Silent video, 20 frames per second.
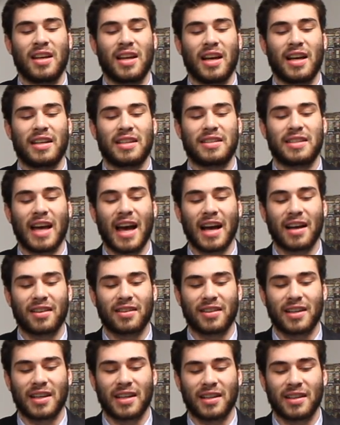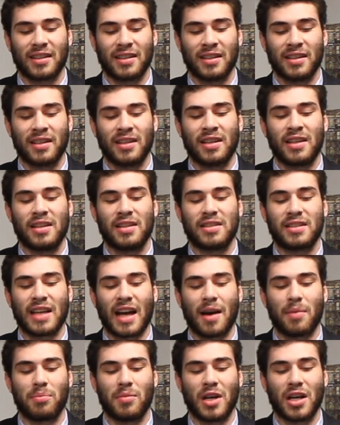Exactly.
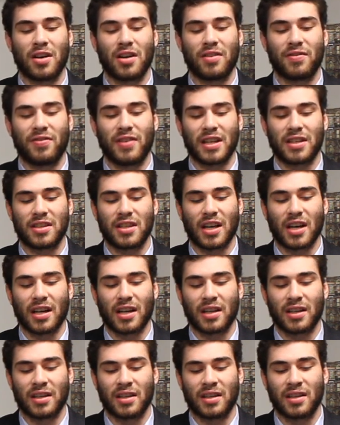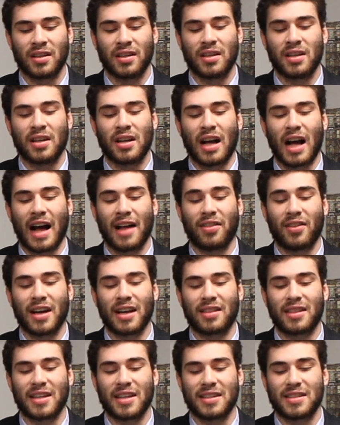Sam mirrored Vitya. I
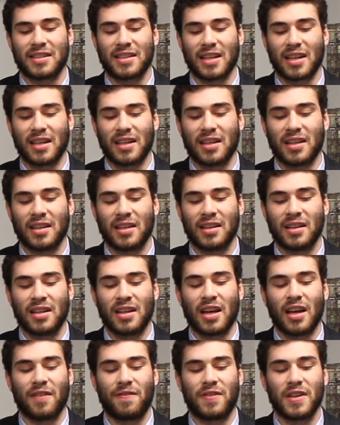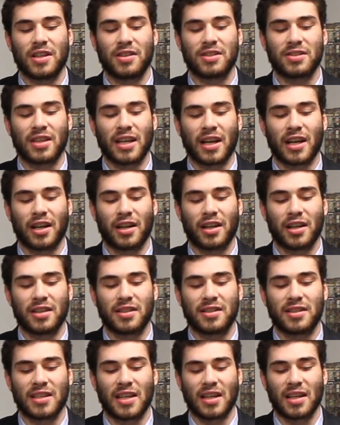like this scene. It feels like a good
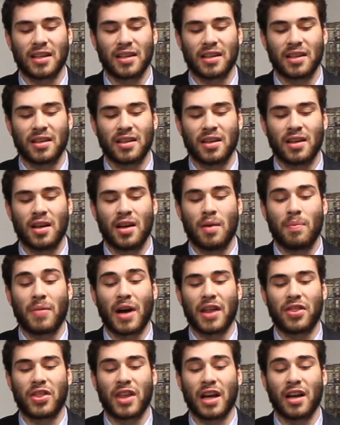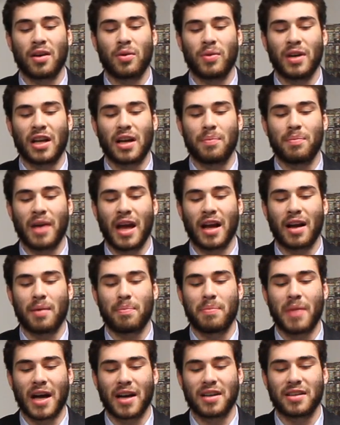scene, but I think we can make a
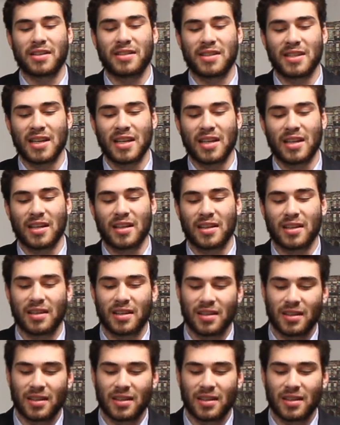better scene.